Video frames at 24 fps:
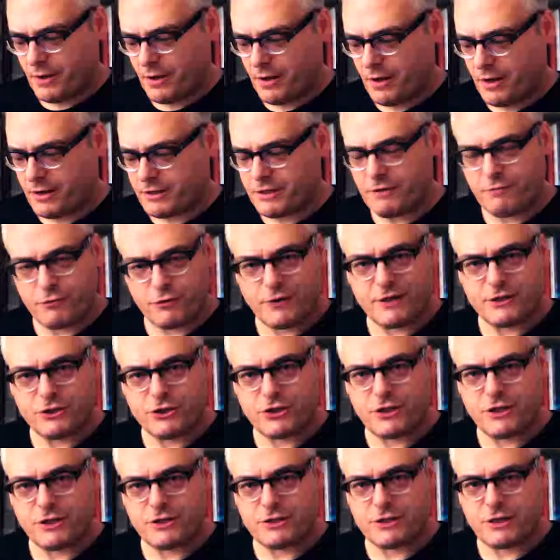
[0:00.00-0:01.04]
are
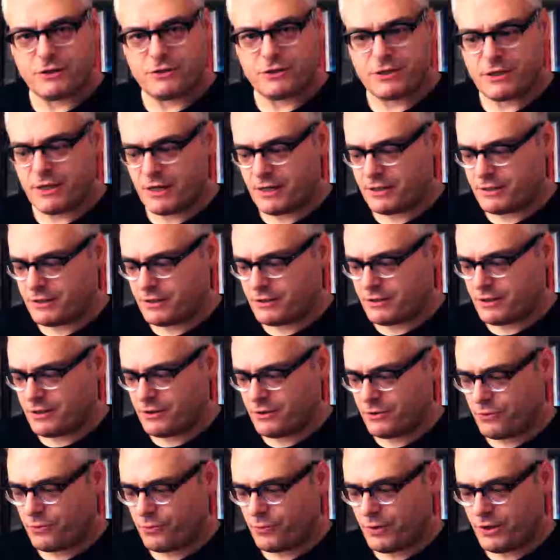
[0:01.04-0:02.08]
differentially associated
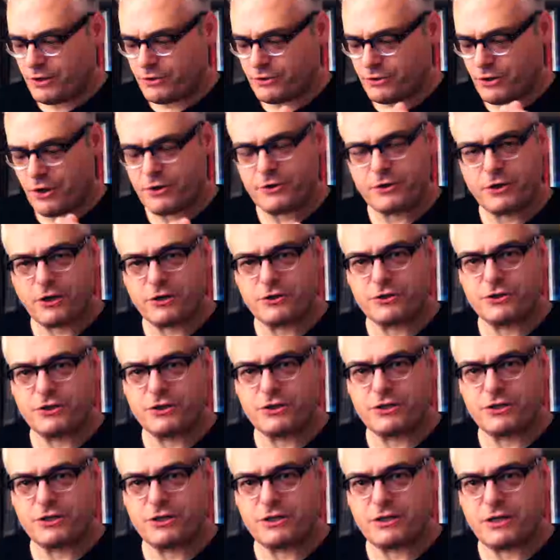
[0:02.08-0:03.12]
with
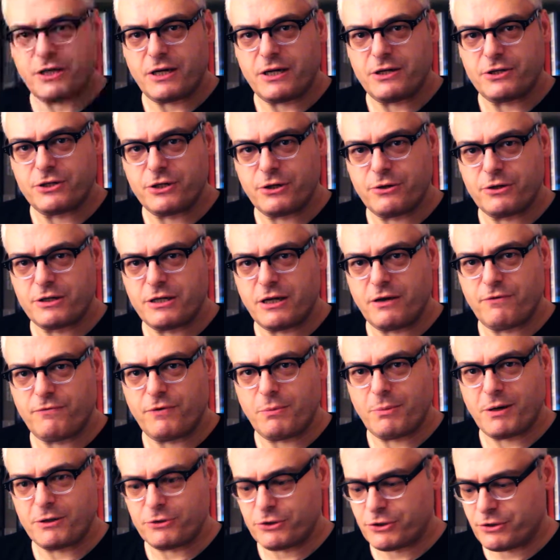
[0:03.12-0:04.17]
non-conscious, intuitive,
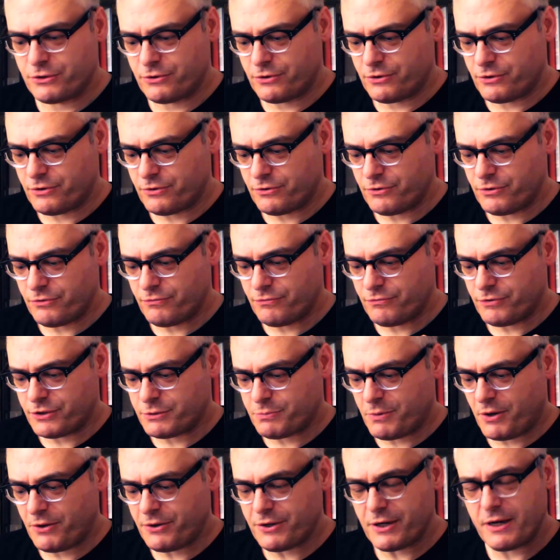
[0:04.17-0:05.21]
emotional
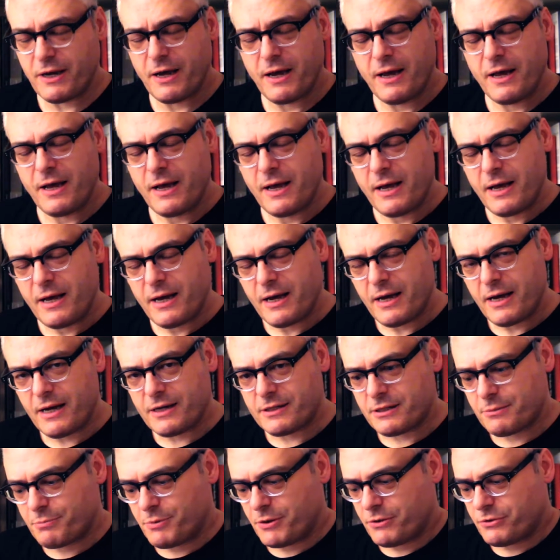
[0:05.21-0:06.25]
responding,
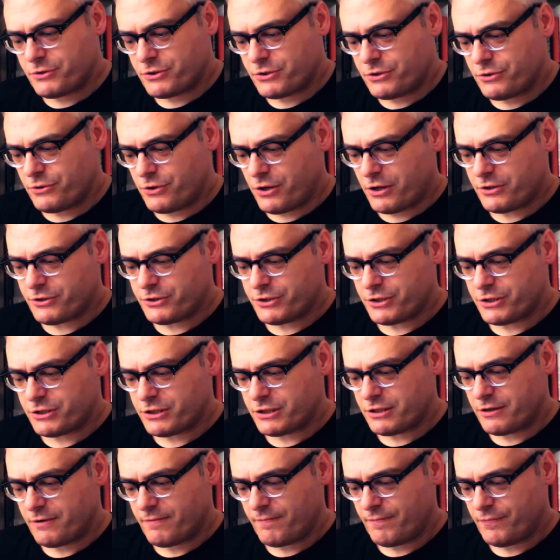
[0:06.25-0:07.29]
as opposed to
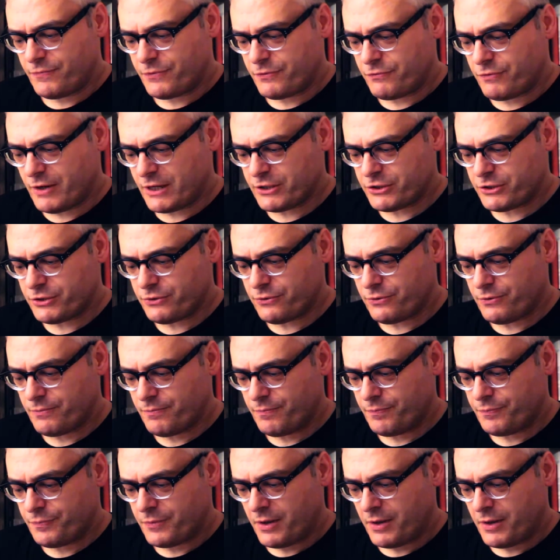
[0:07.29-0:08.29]
conscious, rational,